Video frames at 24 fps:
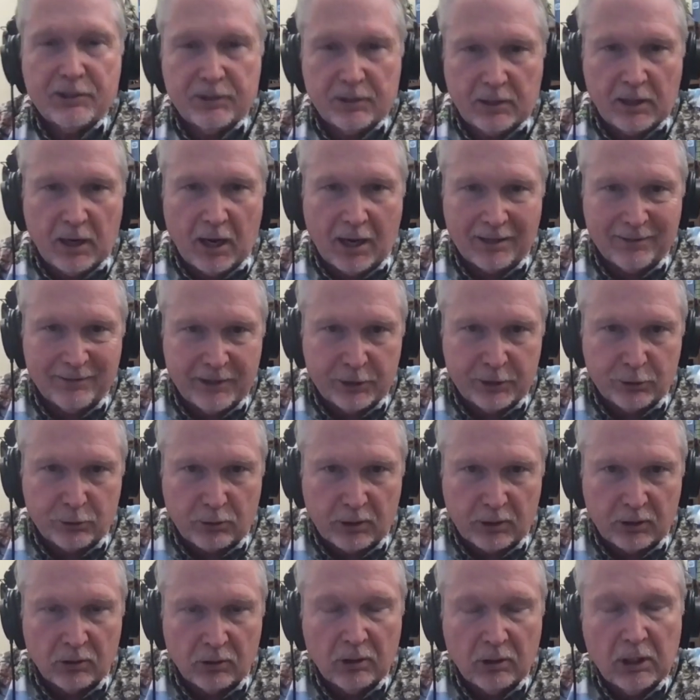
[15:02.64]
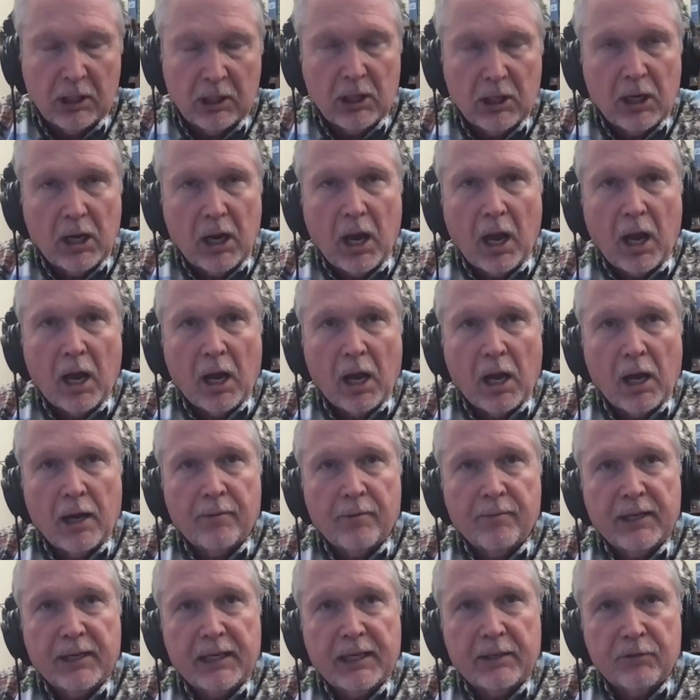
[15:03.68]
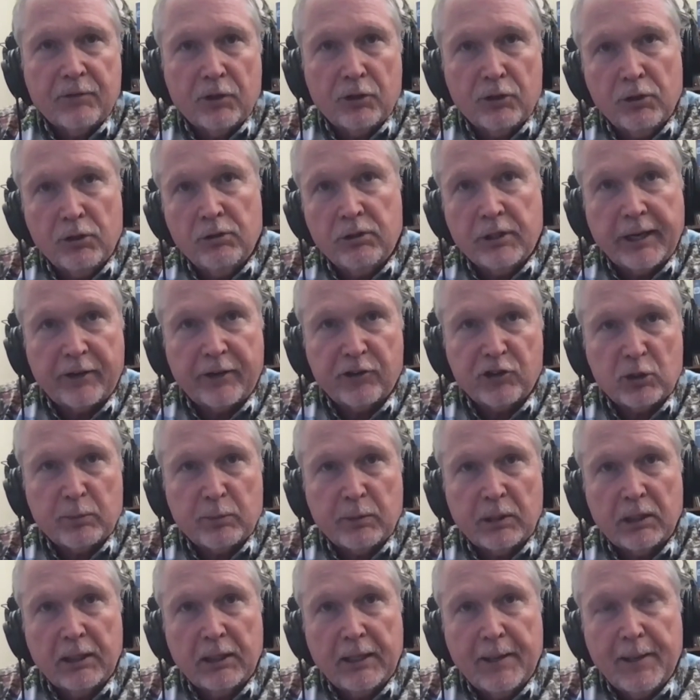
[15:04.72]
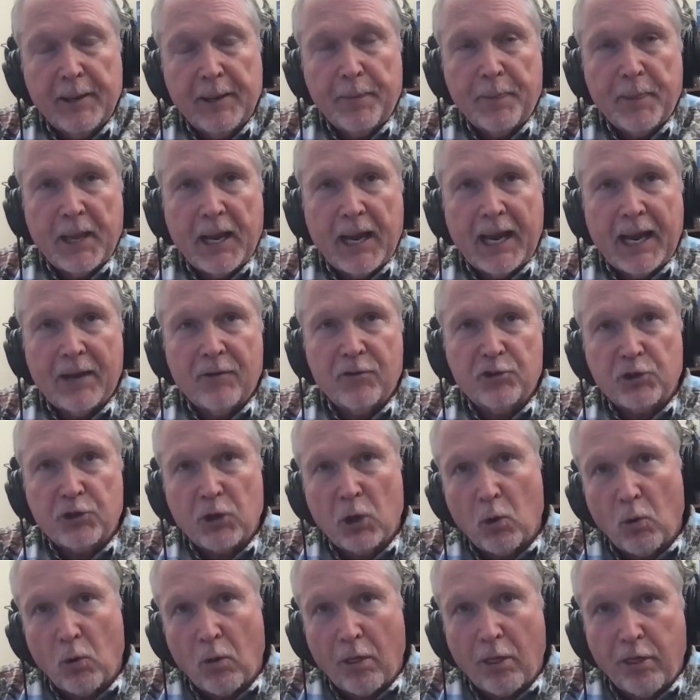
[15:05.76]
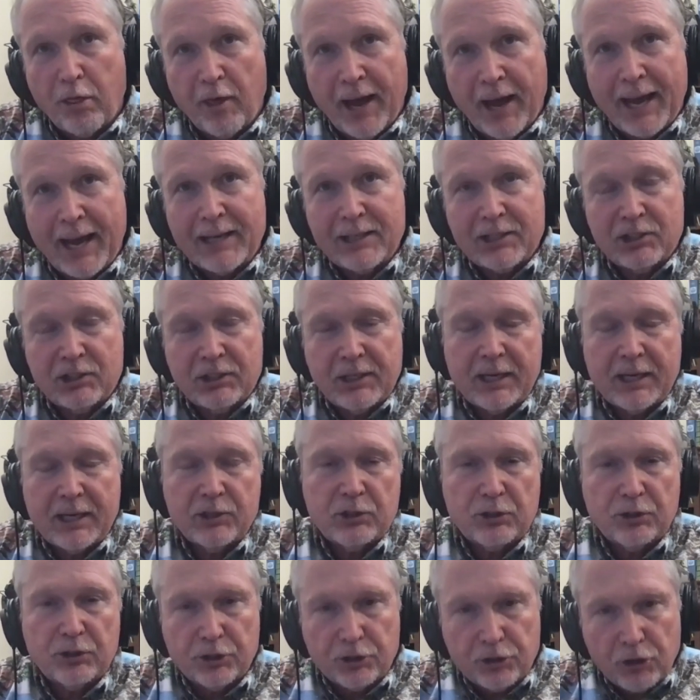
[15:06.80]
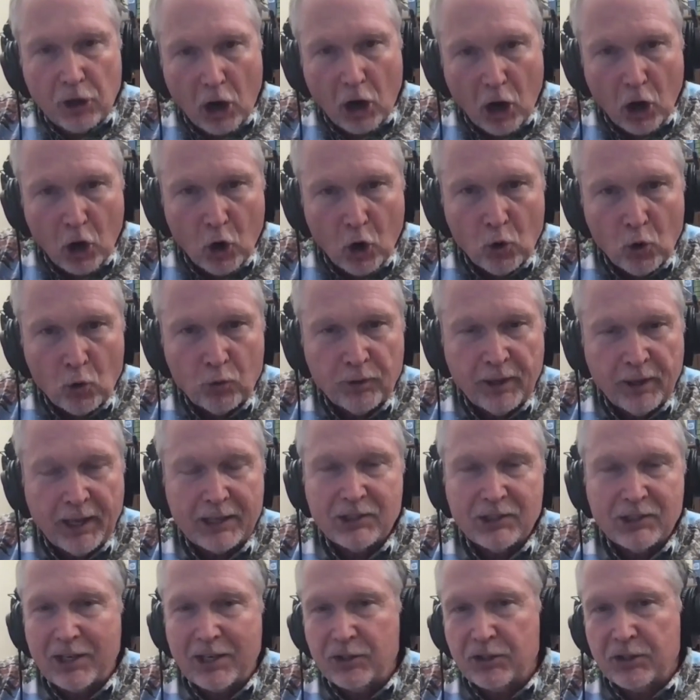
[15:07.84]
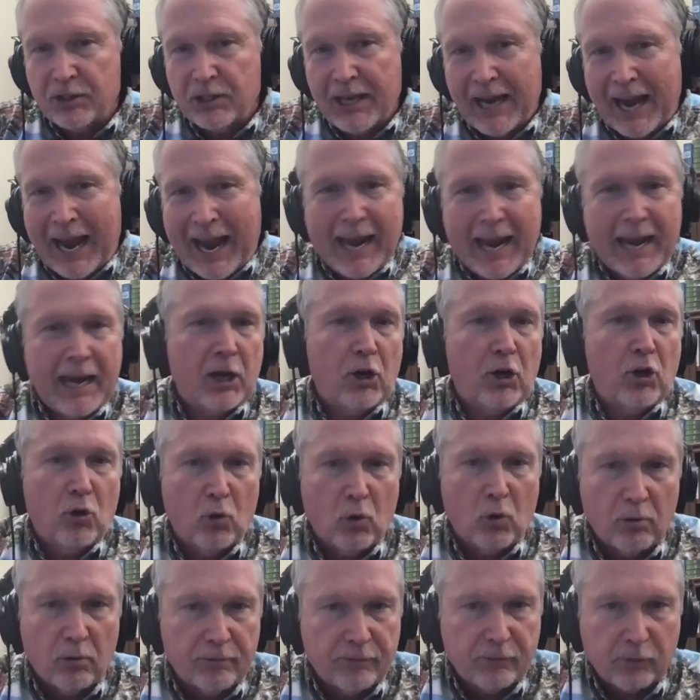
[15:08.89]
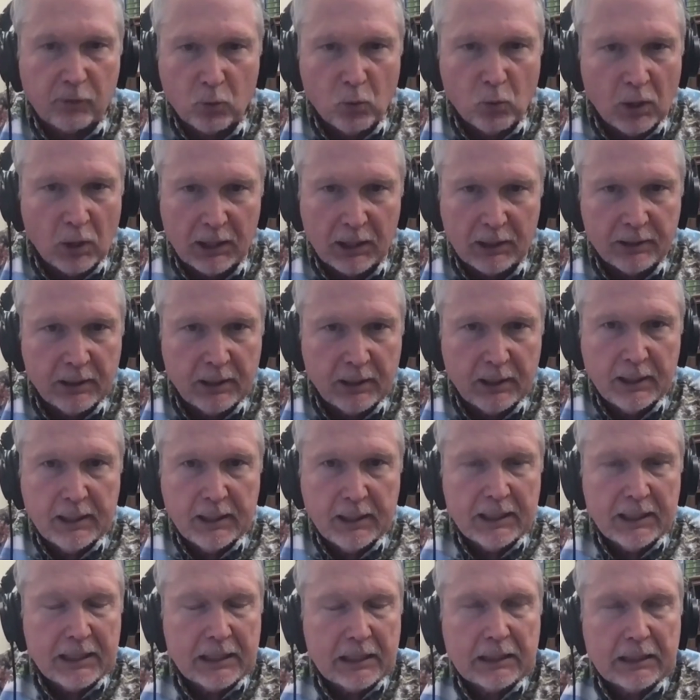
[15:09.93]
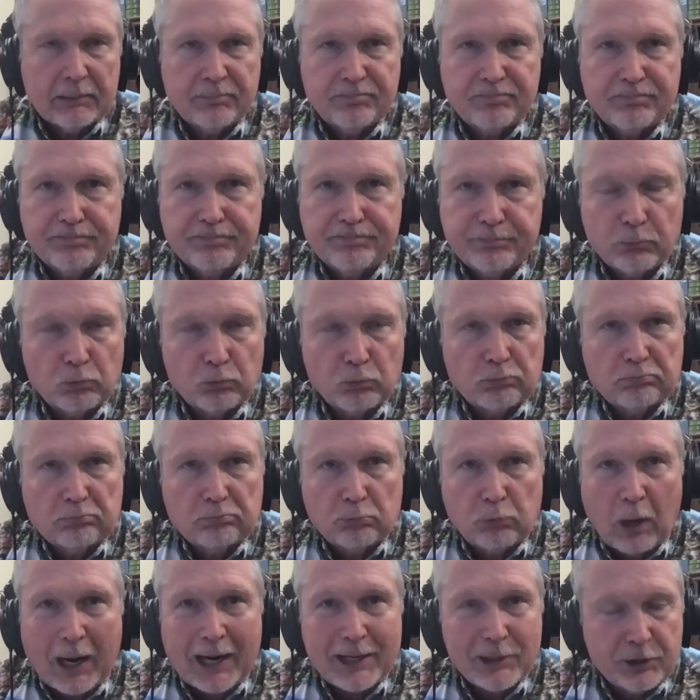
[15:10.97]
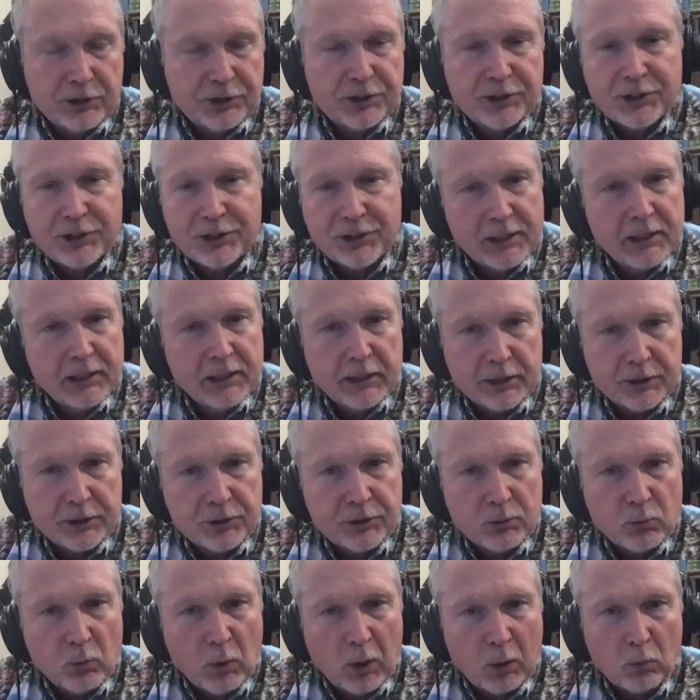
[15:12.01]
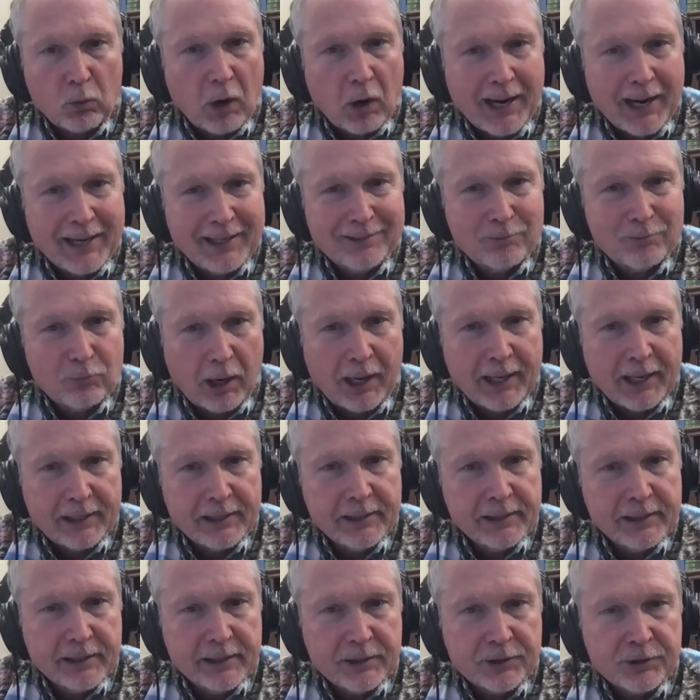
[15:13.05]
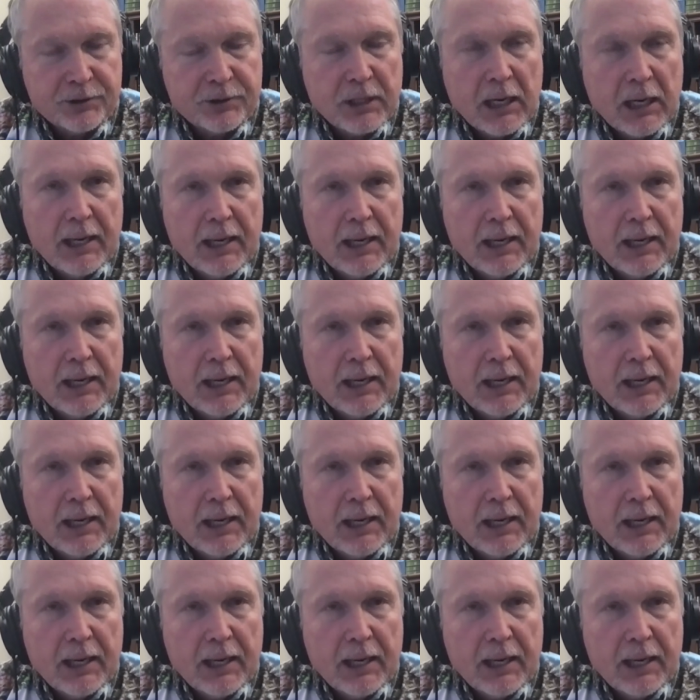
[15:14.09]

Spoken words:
the God of Israel in the New Testament. And so that sets the tone, that sets the angle for what righteousness is, what right is.